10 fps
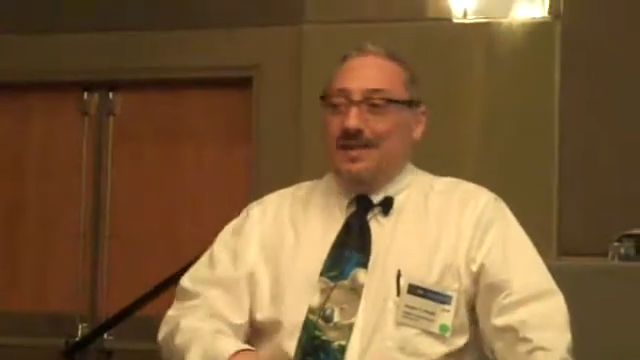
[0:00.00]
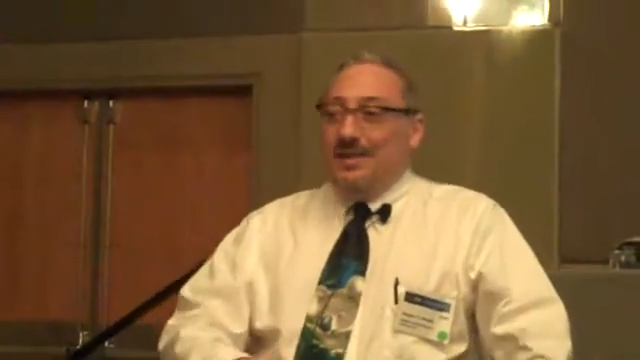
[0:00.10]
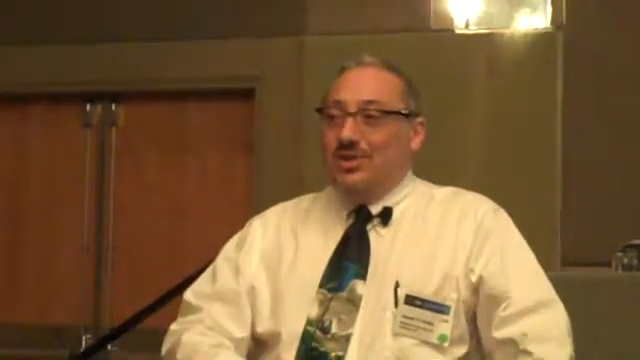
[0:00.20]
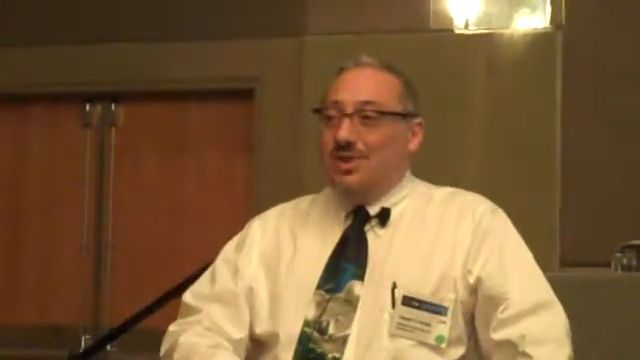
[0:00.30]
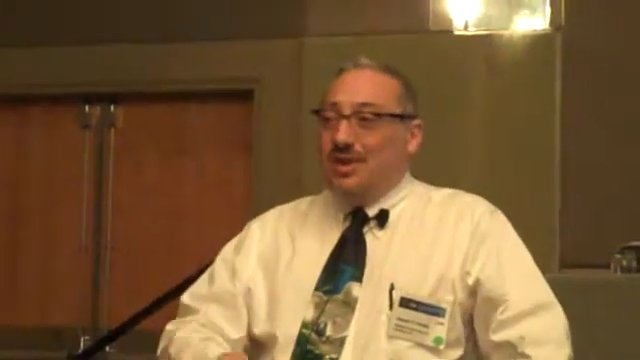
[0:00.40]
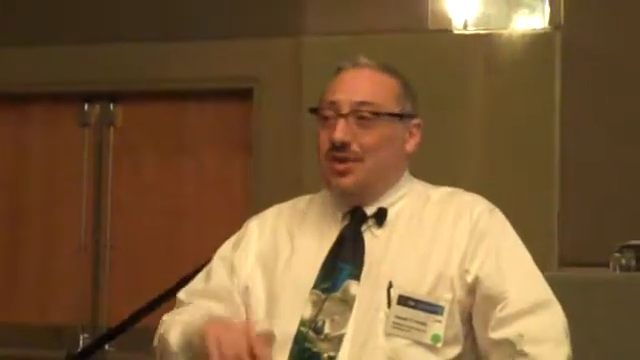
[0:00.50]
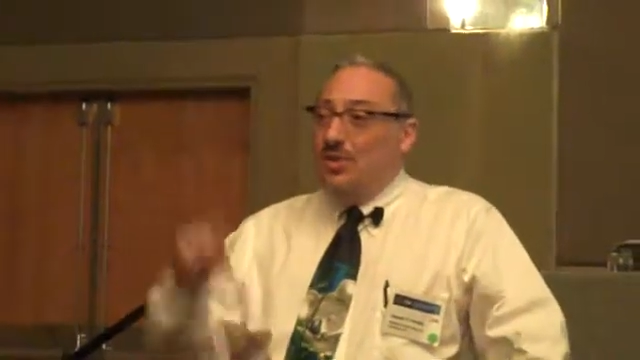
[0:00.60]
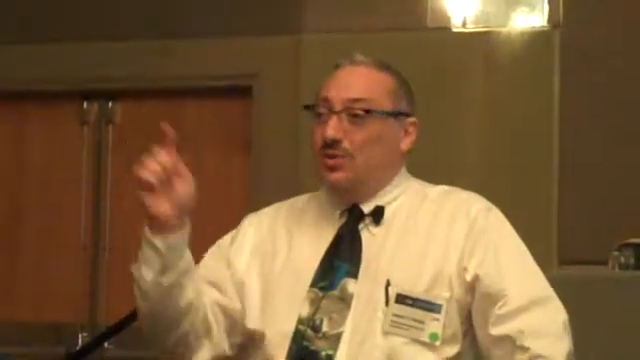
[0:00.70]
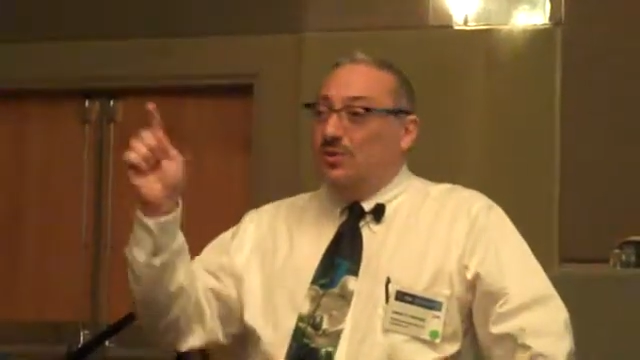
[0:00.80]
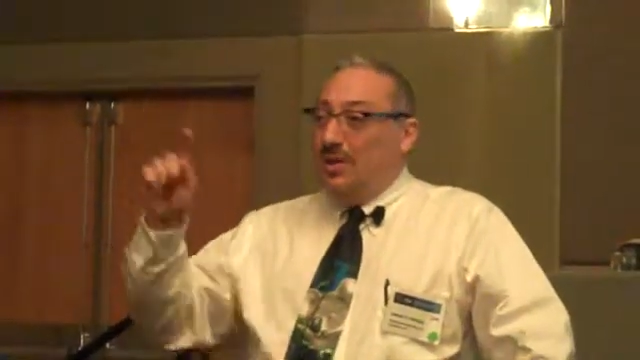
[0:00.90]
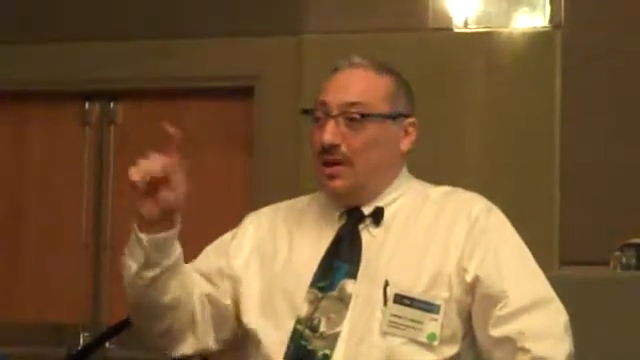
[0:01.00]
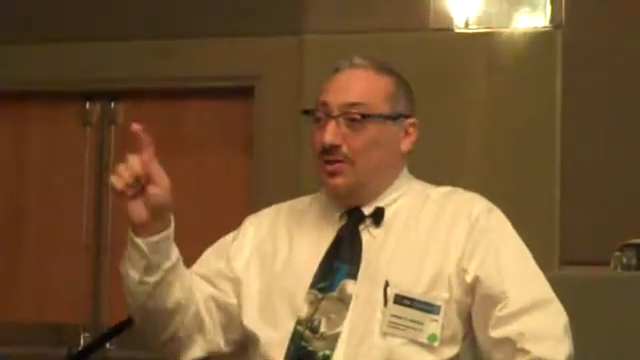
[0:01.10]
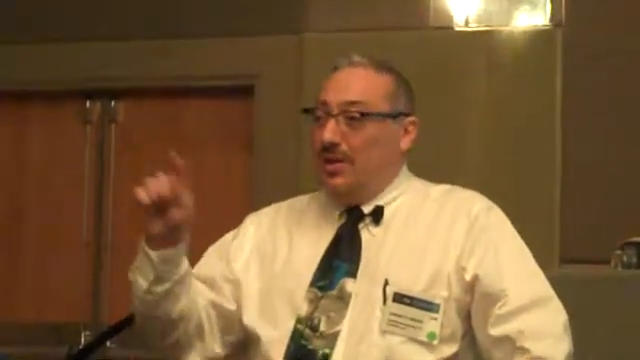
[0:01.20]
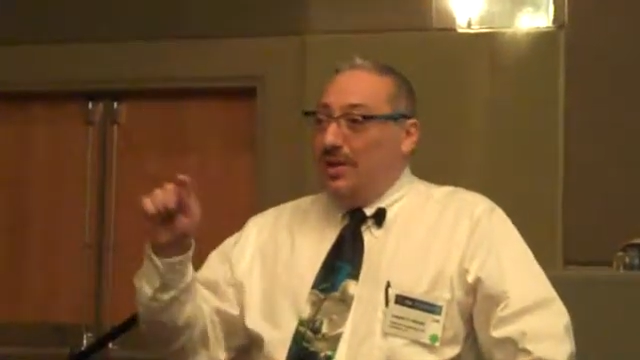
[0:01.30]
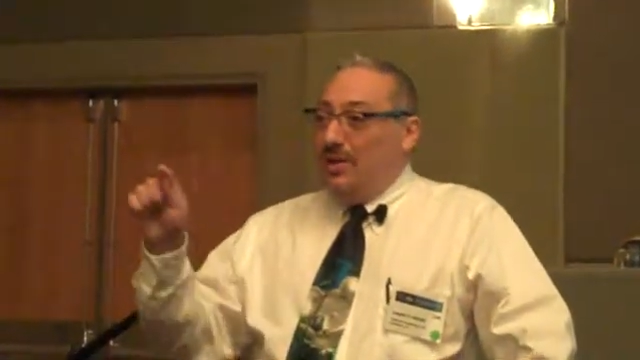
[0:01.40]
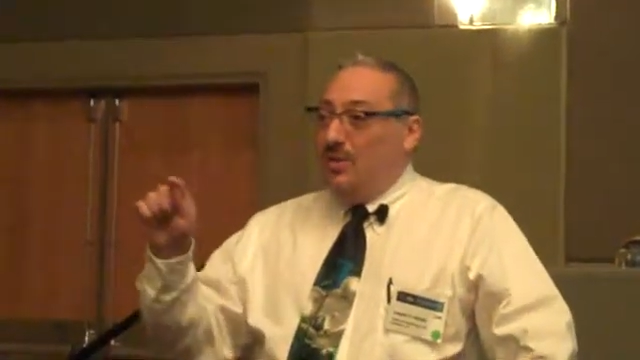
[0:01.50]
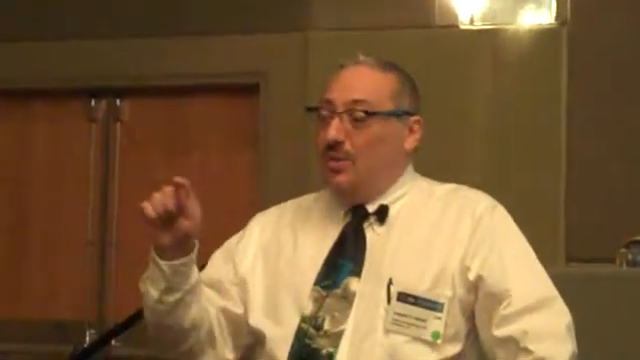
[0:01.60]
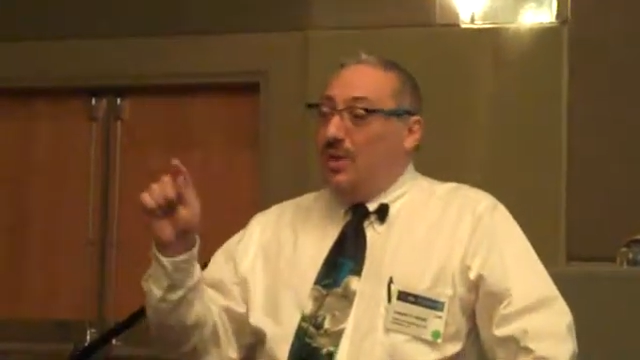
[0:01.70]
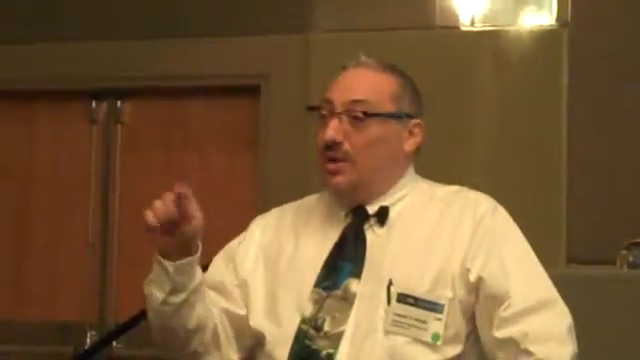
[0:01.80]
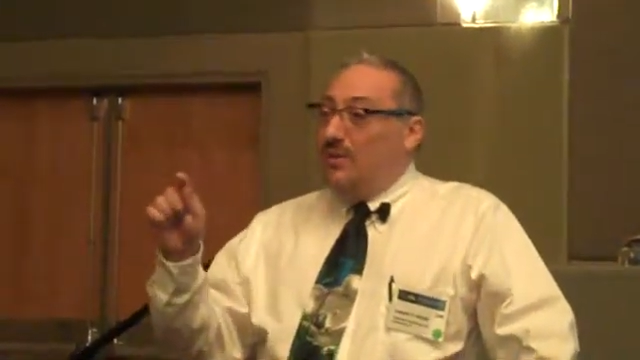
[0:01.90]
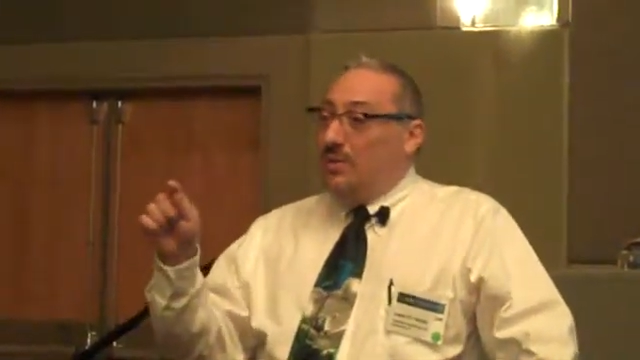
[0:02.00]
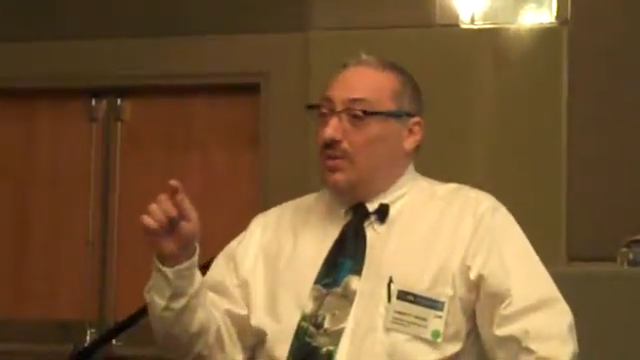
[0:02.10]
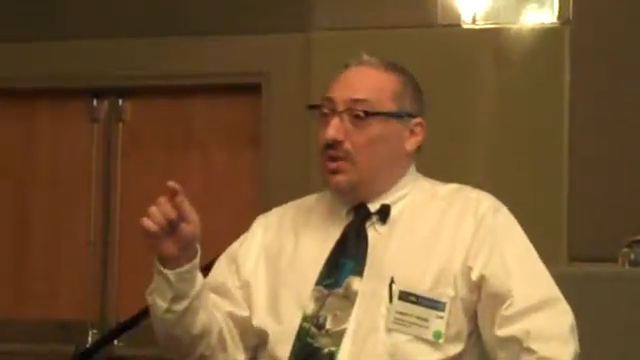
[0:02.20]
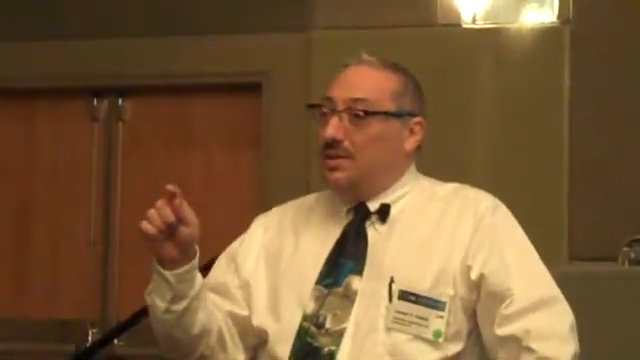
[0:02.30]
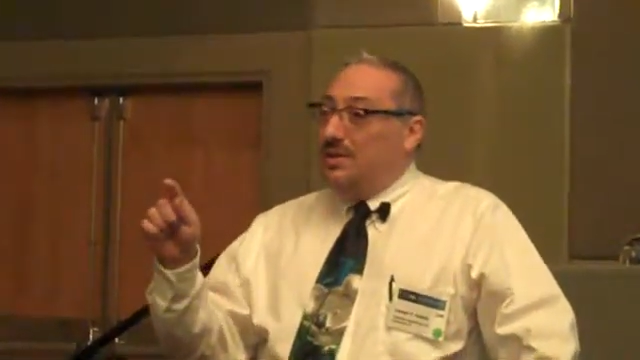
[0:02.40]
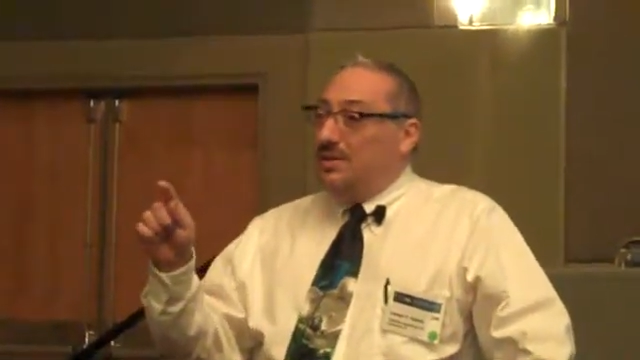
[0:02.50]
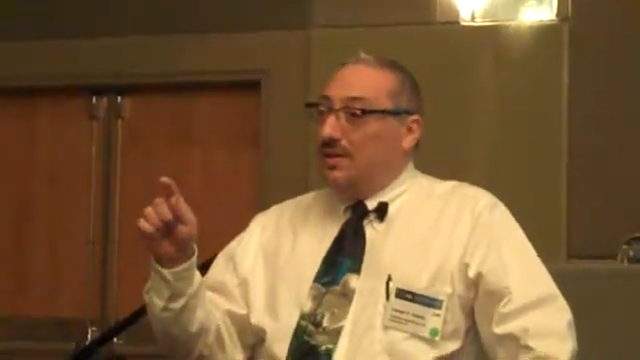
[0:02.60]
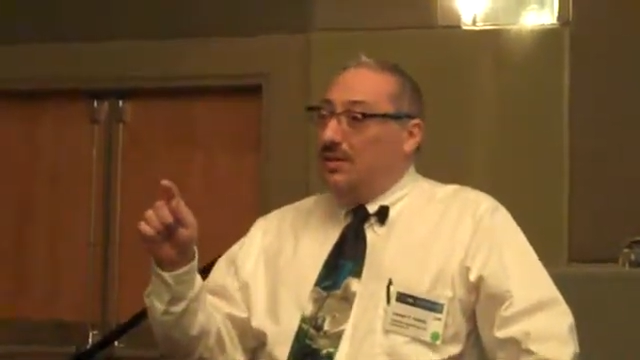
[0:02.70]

Then she said, oh, who's following you? One of them was